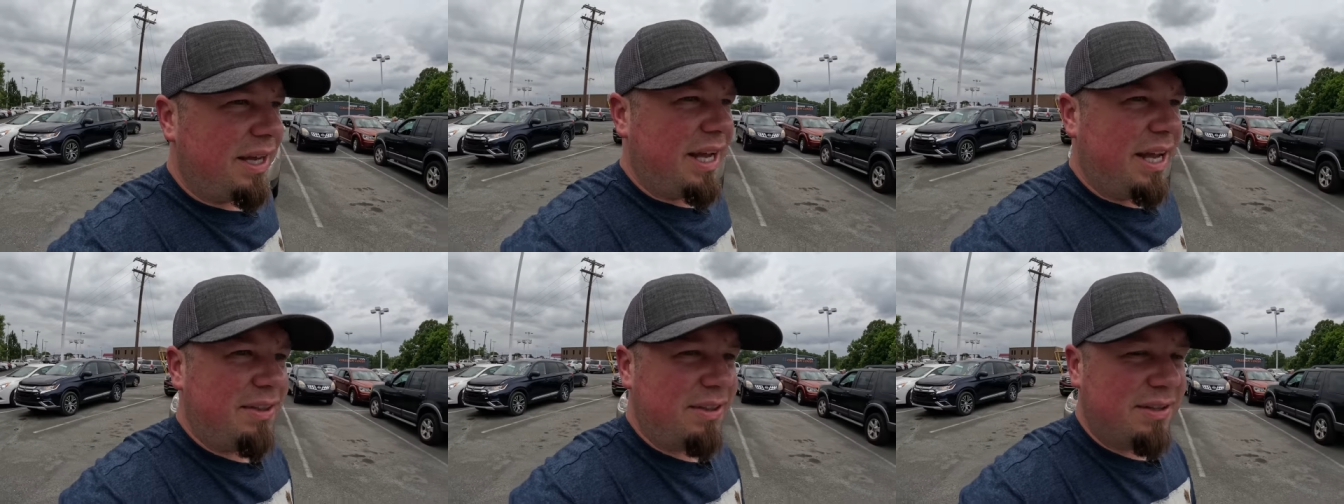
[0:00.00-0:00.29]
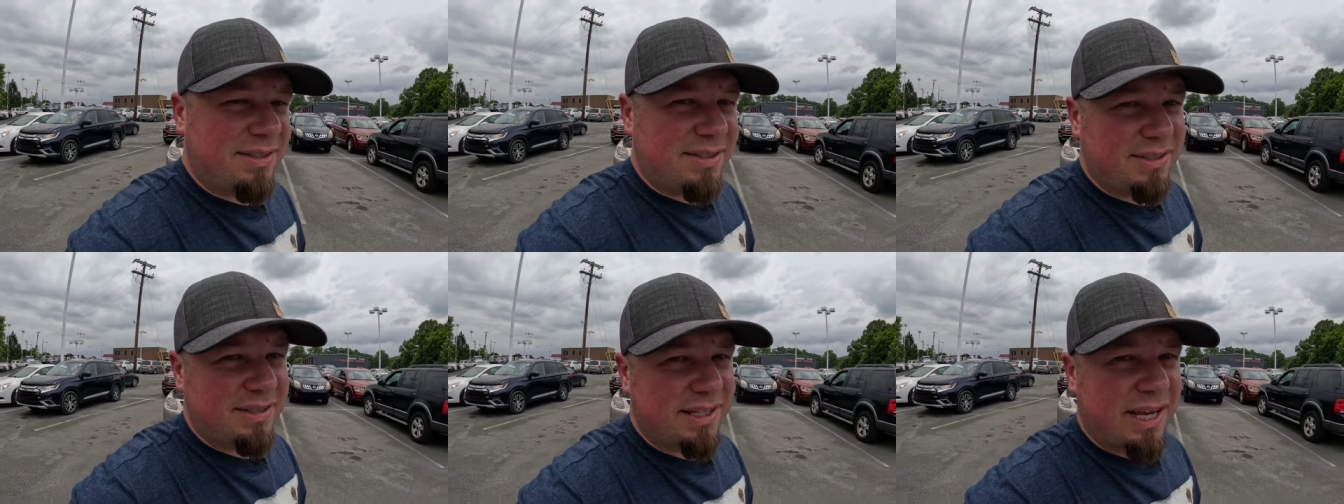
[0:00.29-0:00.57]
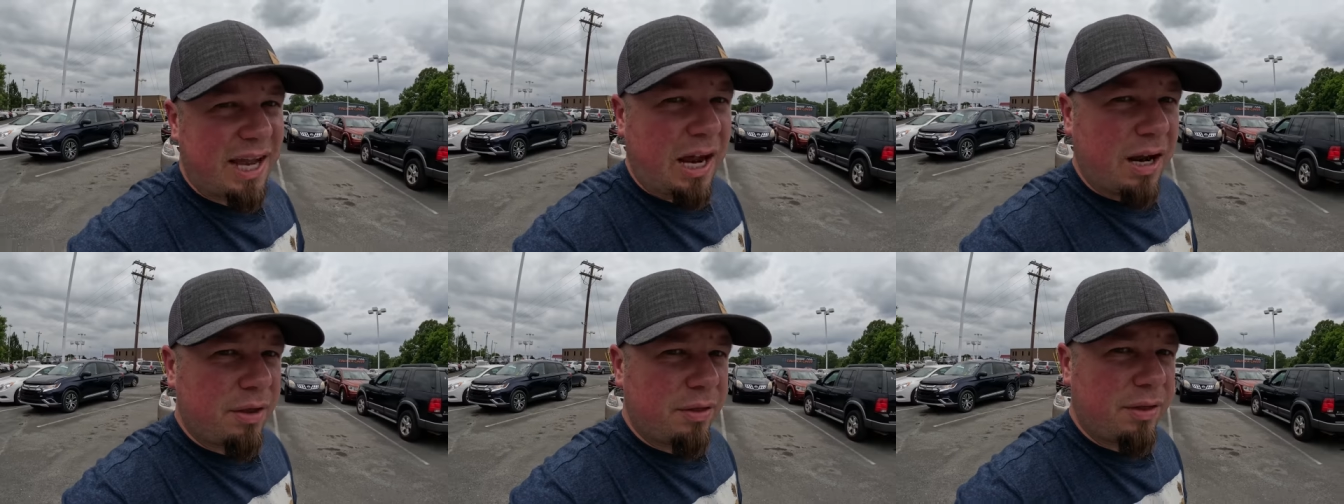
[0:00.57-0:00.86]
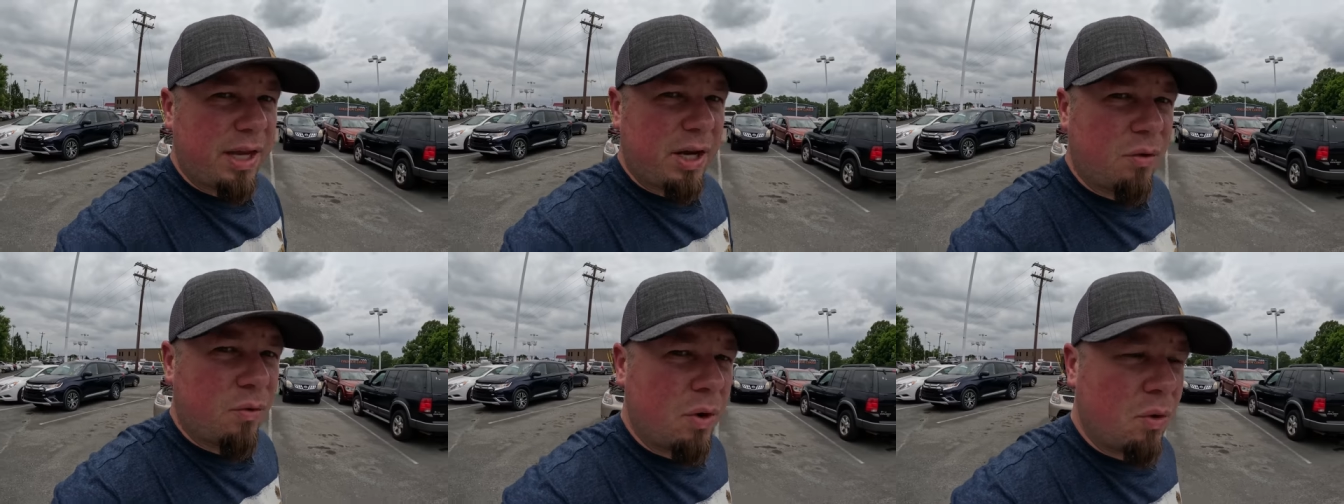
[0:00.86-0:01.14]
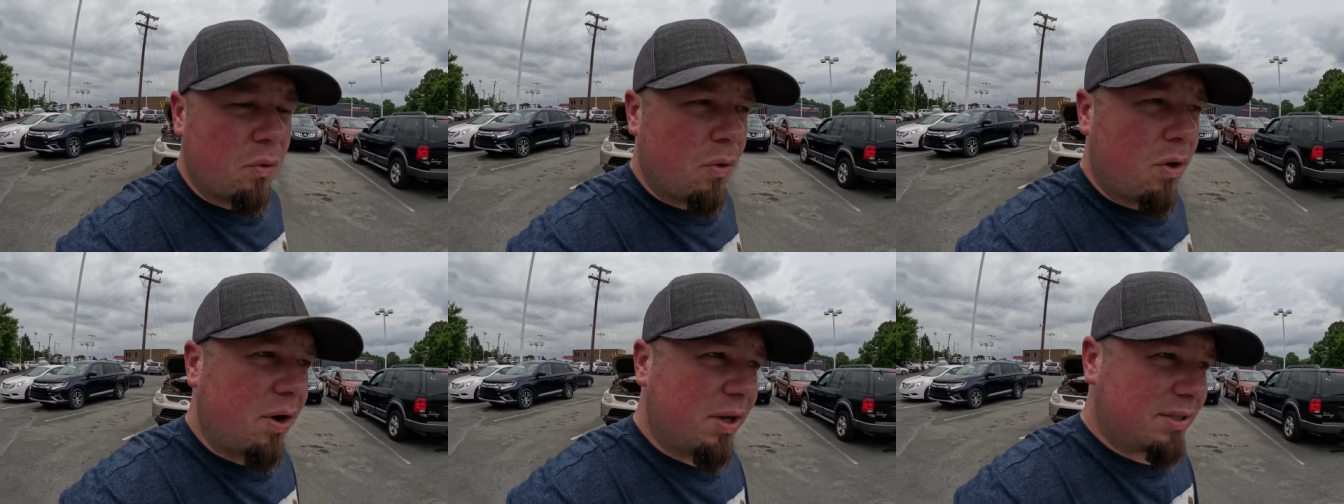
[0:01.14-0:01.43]
And this is the kind of thing we
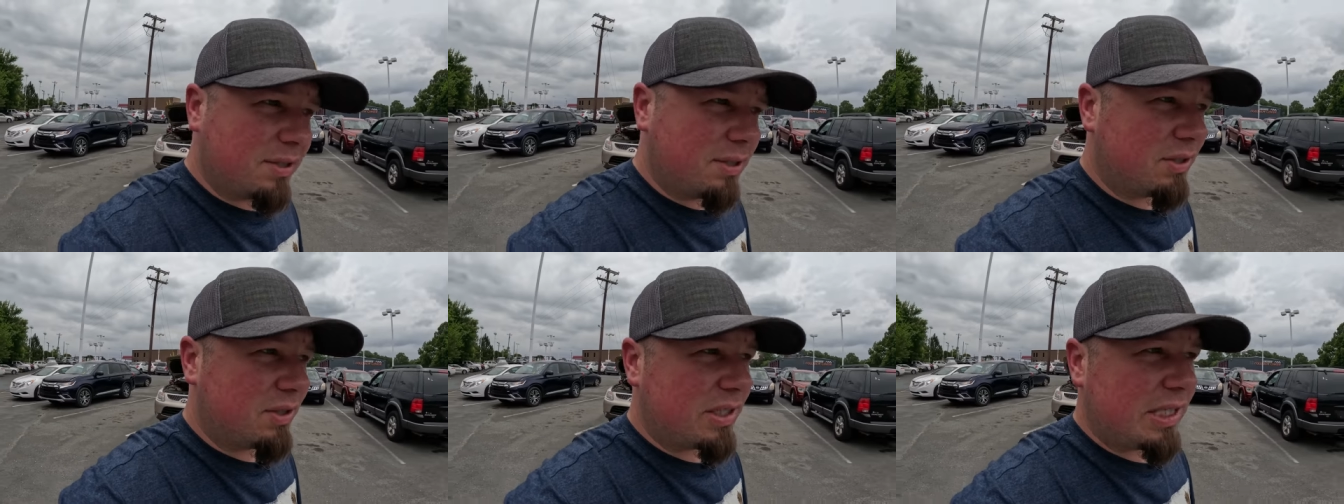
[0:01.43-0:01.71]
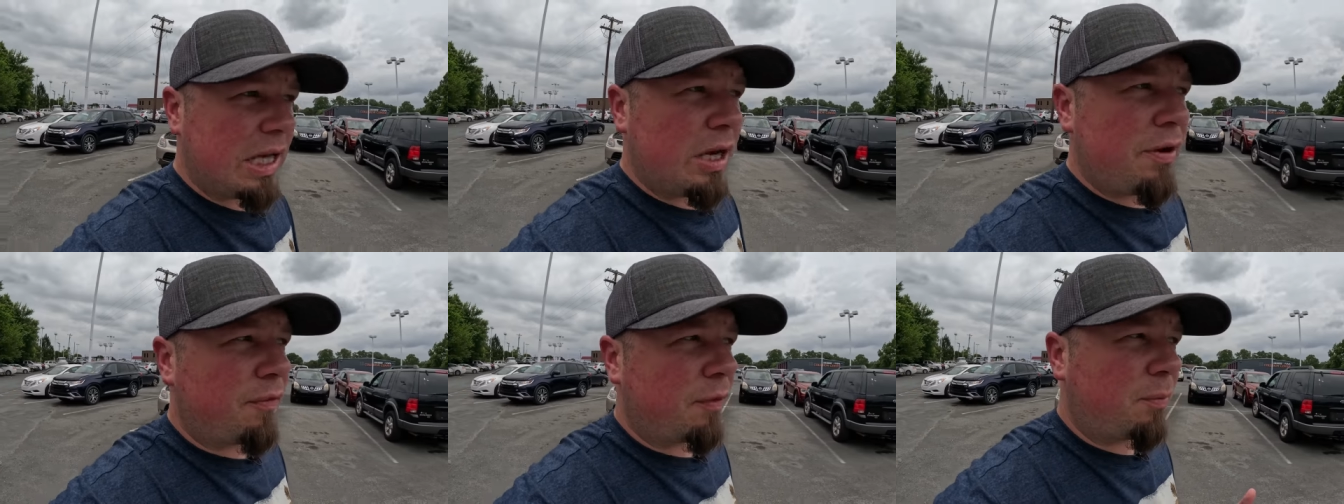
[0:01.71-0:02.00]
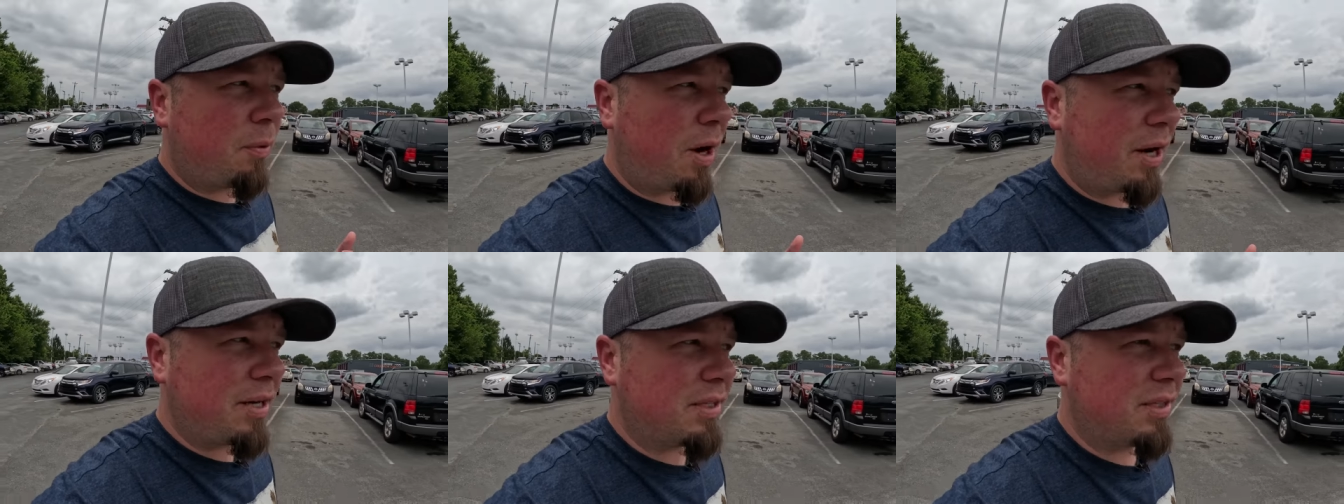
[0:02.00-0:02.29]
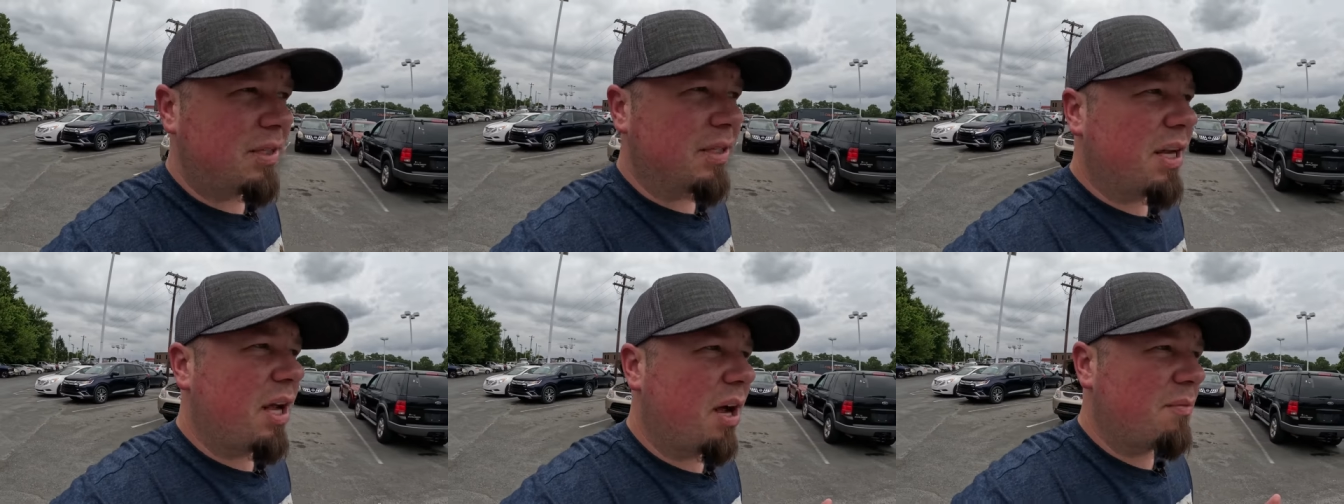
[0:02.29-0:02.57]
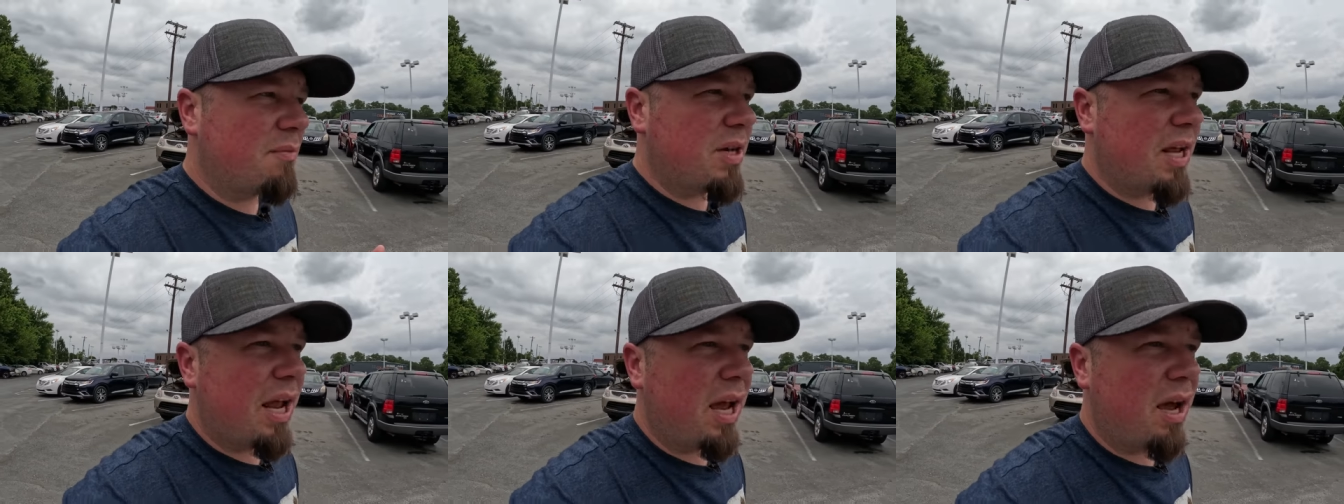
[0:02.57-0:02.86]
want to see for prices to
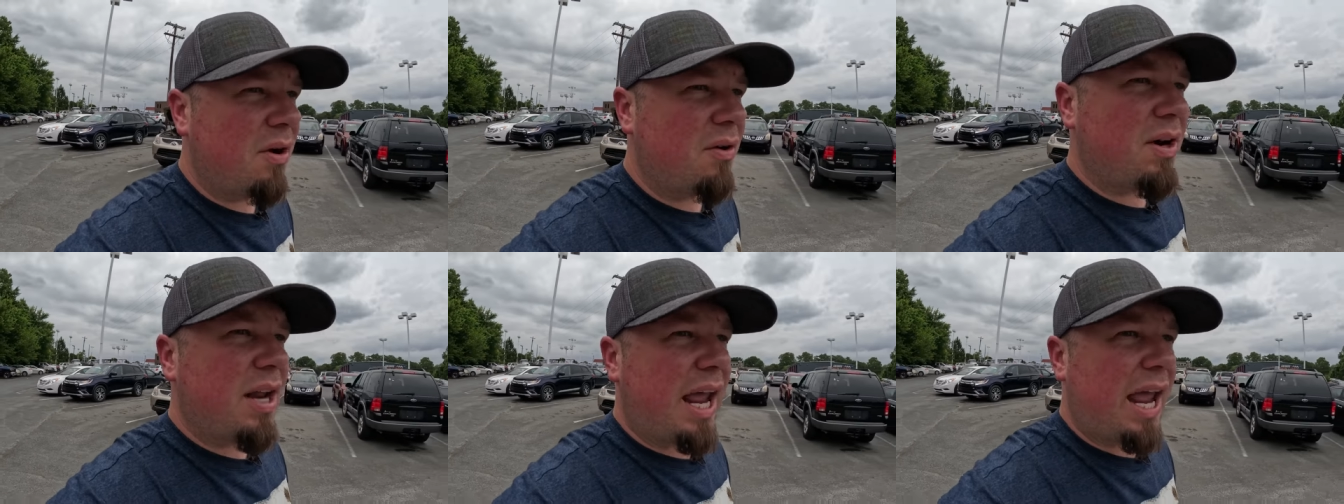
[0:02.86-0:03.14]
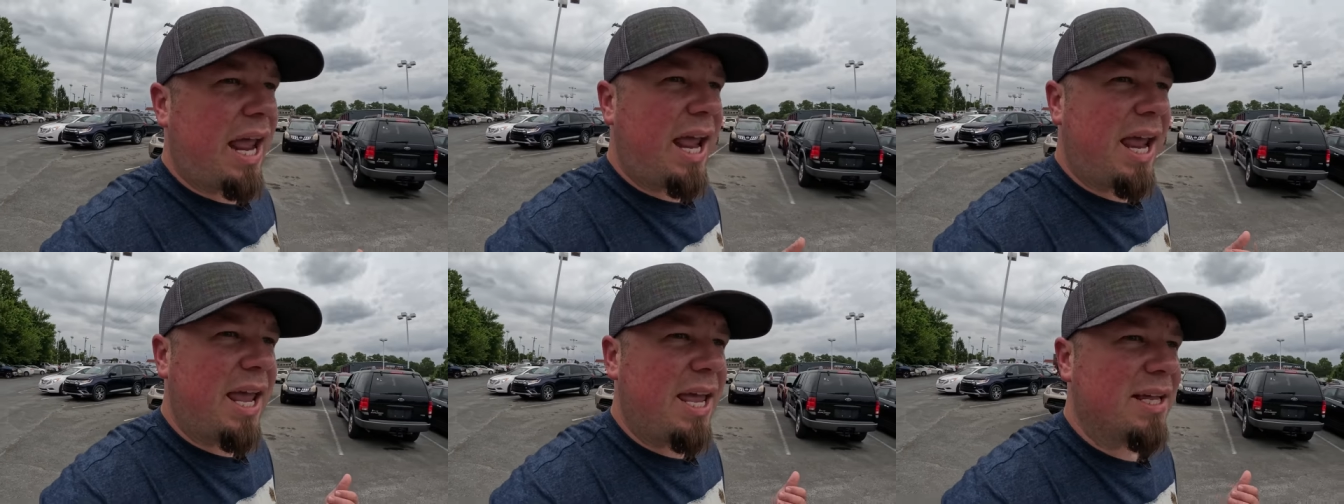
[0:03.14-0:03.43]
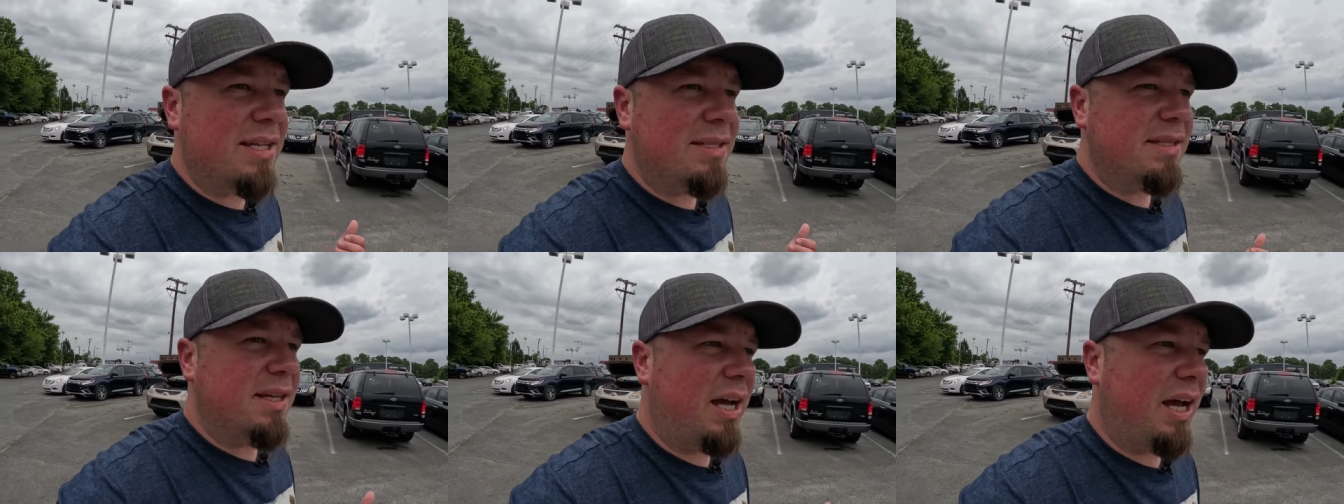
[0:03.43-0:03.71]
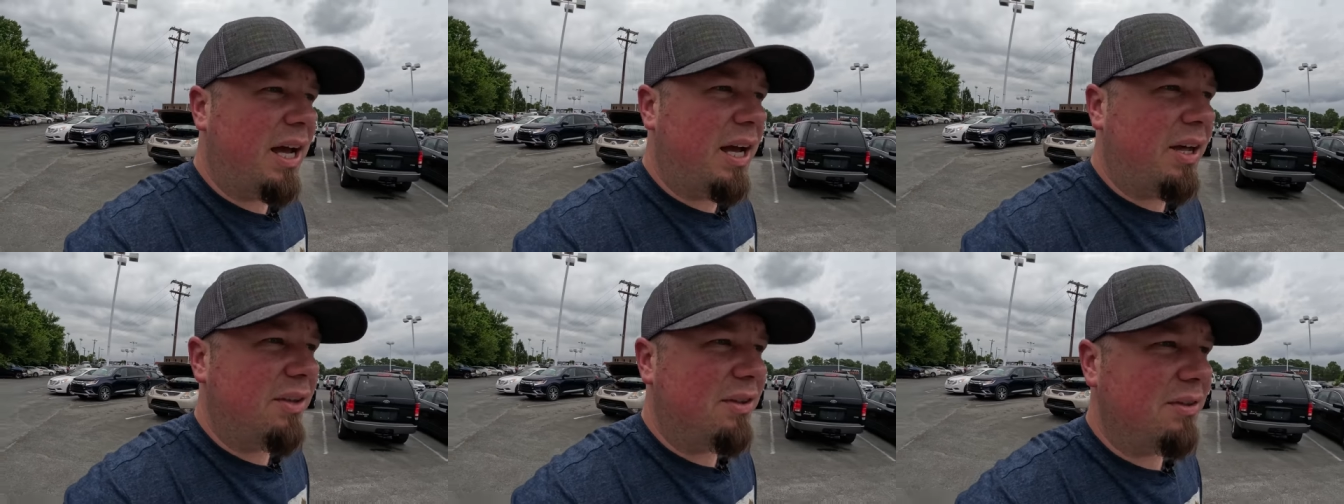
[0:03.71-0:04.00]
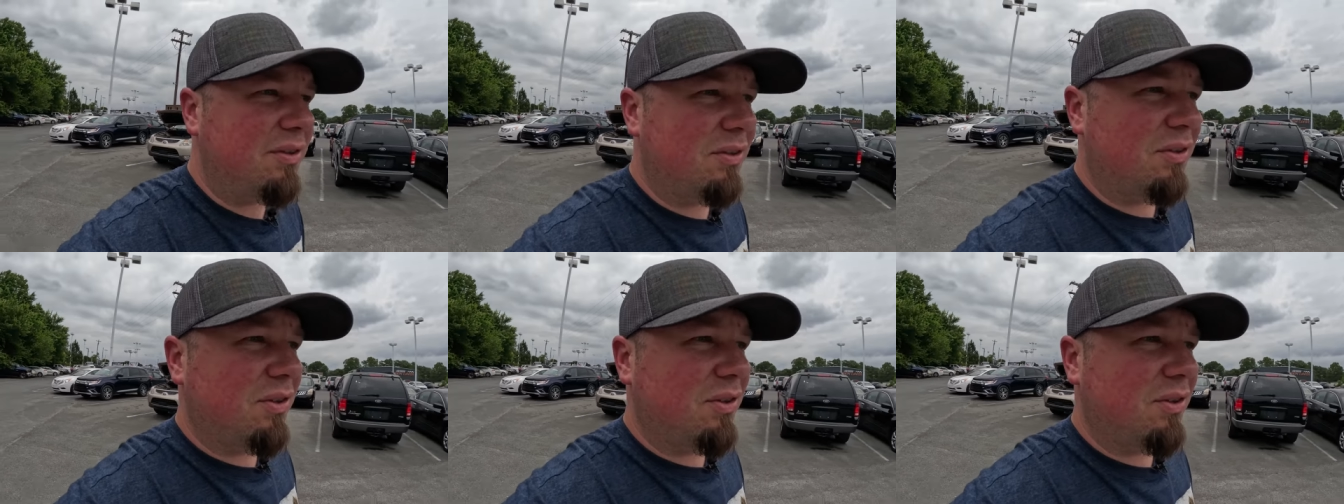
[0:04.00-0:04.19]
come down and uh,